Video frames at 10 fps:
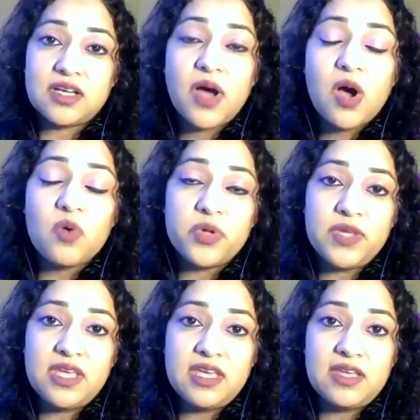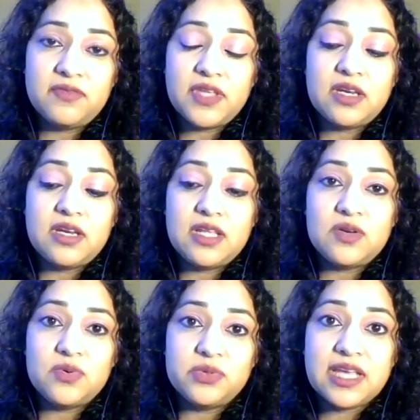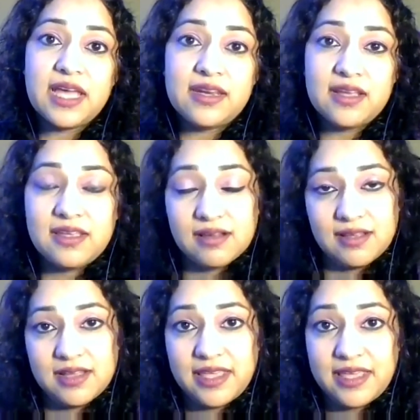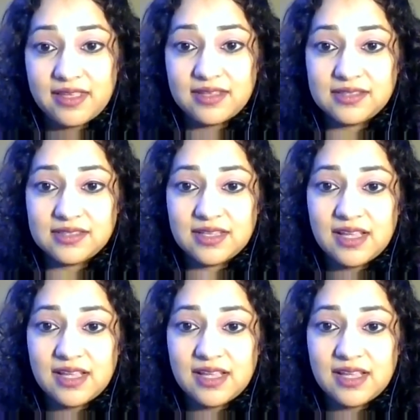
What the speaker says: of how we behave in those kind of younger years.